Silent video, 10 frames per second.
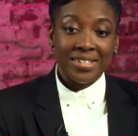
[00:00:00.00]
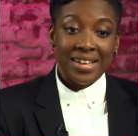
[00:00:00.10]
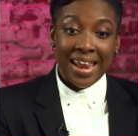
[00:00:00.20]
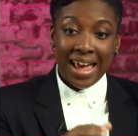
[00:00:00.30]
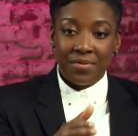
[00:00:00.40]
to
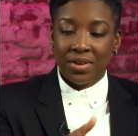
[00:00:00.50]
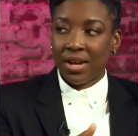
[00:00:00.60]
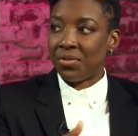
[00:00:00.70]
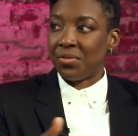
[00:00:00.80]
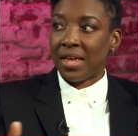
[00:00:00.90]

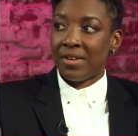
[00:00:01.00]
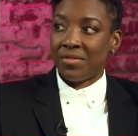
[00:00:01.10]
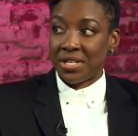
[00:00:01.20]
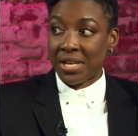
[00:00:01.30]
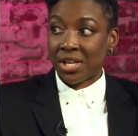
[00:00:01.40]
navigate through that
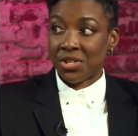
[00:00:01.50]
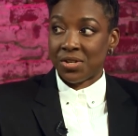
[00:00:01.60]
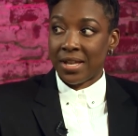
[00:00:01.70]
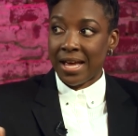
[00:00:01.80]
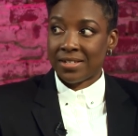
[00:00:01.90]

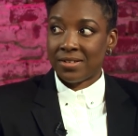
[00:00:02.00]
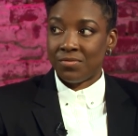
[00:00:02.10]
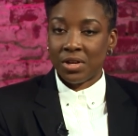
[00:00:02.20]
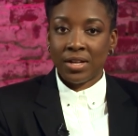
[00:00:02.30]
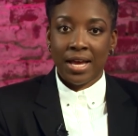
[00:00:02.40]
rejection. That's
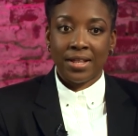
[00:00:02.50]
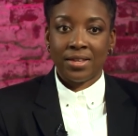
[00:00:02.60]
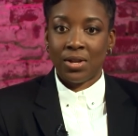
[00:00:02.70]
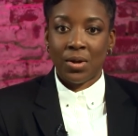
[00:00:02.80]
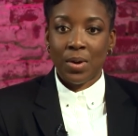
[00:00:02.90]
really at
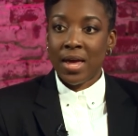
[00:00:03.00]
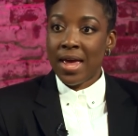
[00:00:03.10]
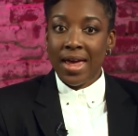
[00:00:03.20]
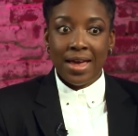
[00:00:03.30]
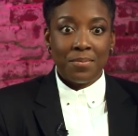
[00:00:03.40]
the low,
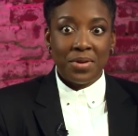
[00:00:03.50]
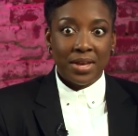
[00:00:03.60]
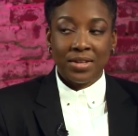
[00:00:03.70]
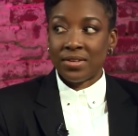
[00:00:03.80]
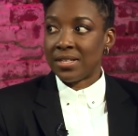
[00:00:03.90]
and
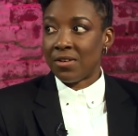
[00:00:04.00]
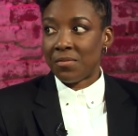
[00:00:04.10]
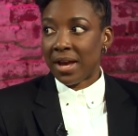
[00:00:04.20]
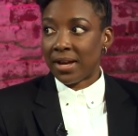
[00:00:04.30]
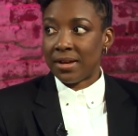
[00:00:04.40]
picking yourself
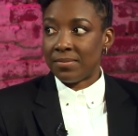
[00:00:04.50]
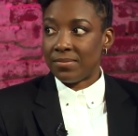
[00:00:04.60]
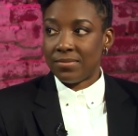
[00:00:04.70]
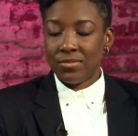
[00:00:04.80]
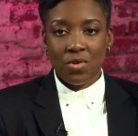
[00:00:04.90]
back up.
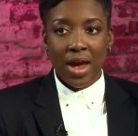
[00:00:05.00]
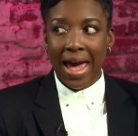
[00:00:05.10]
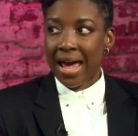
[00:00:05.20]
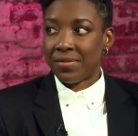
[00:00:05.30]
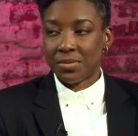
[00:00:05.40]
You
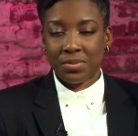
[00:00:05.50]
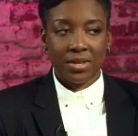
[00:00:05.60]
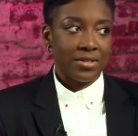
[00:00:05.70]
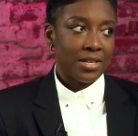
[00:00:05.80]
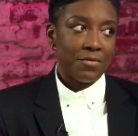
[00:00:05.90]
have to pick
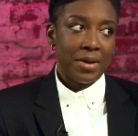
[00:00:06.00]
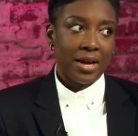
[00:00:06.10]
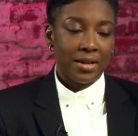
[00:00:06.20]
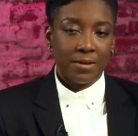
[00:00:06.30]
yourself back